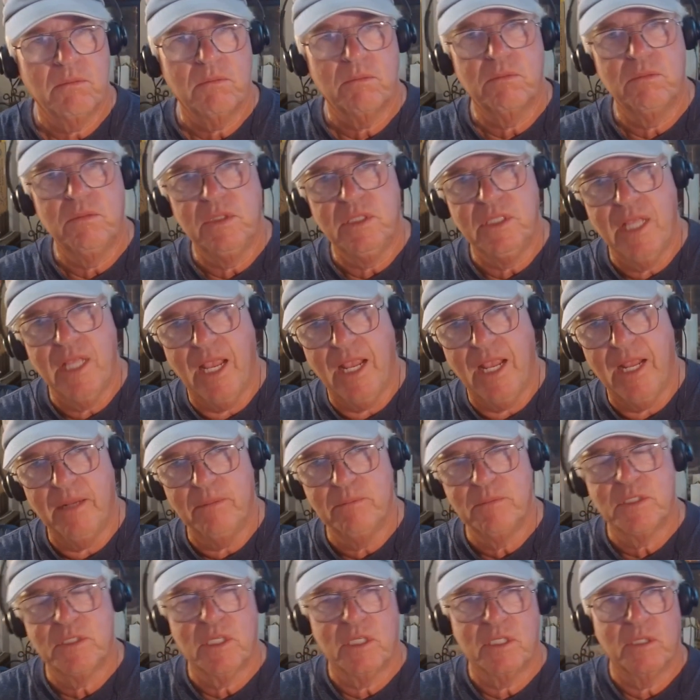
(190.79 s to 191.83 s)

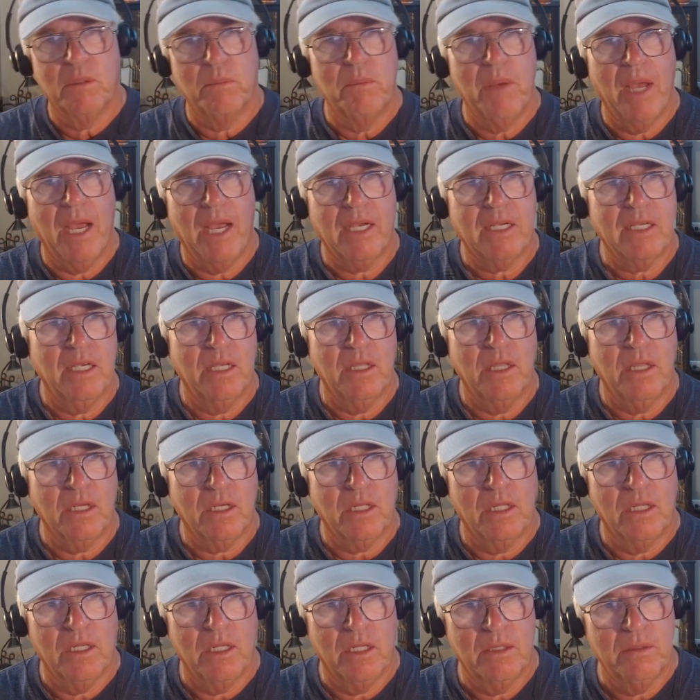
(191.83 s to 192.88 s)
names on the back of the
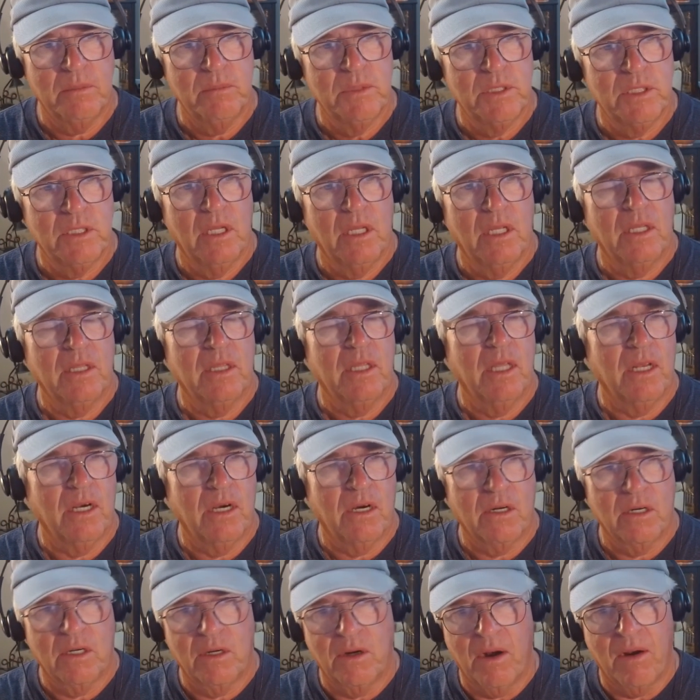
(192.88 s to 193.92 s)
clubs that
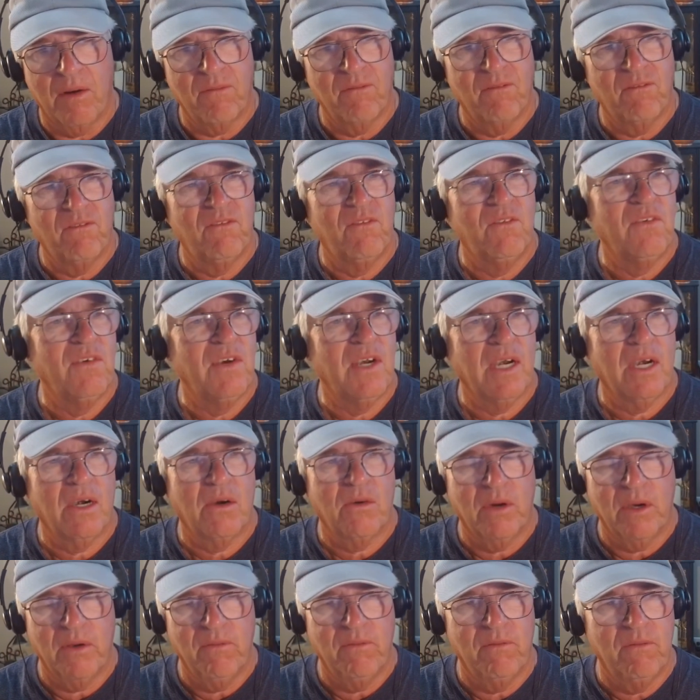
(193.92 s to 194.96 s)
are
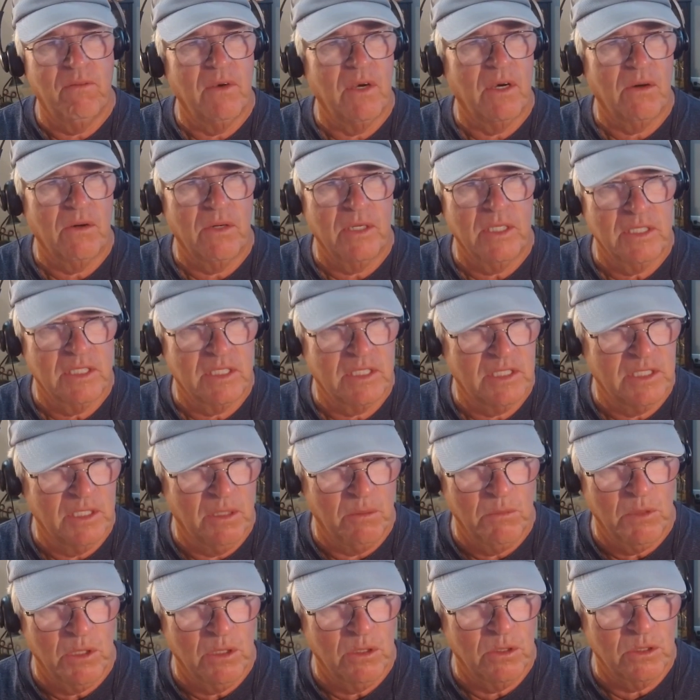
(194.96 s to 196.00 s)
very, very
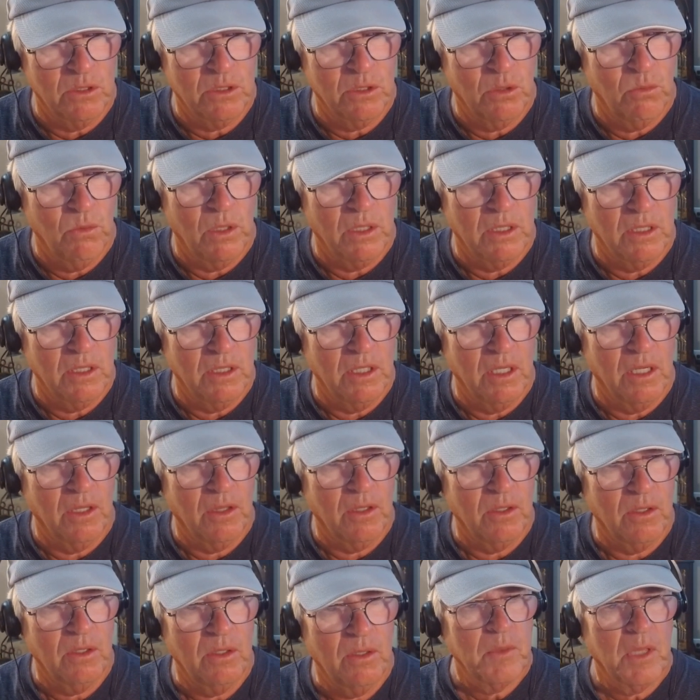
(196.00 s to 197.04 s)
similar to one
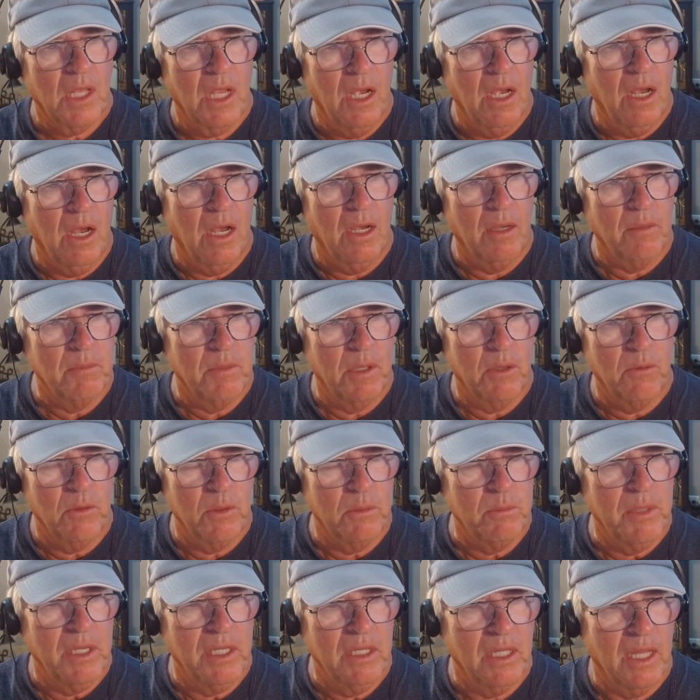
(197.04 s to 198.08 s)
another. It would
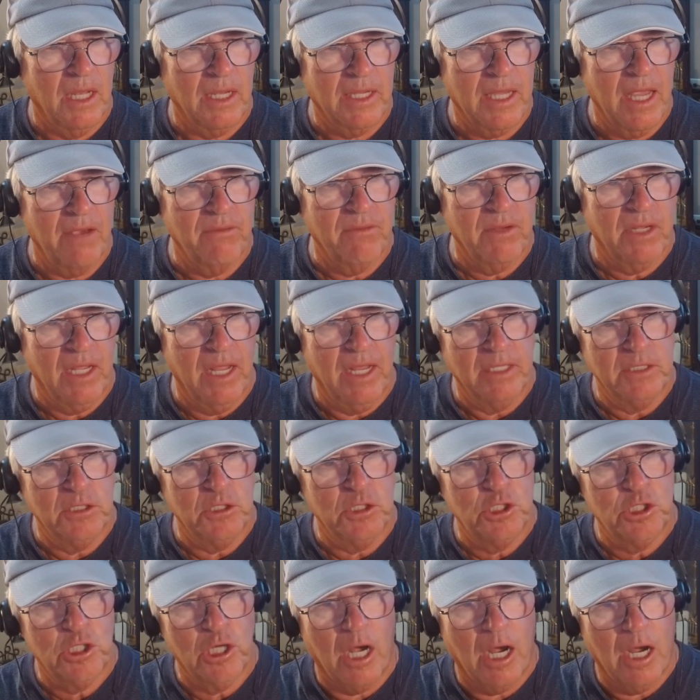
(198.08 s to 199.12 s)
be like having a
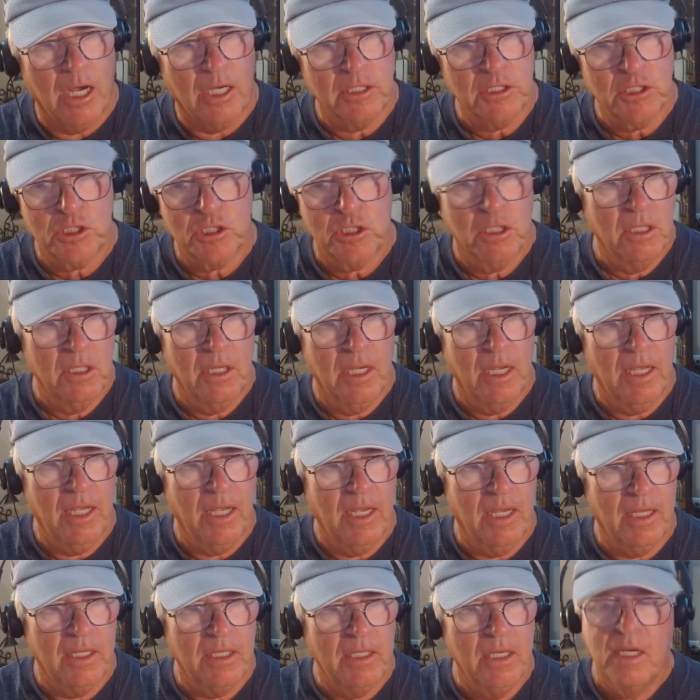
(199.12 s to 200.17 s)
Josh
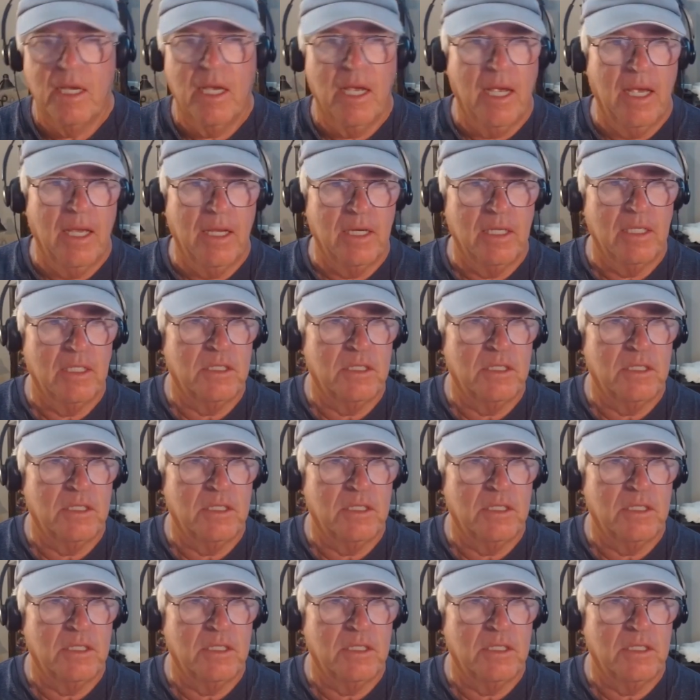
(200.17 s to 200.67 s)
head, and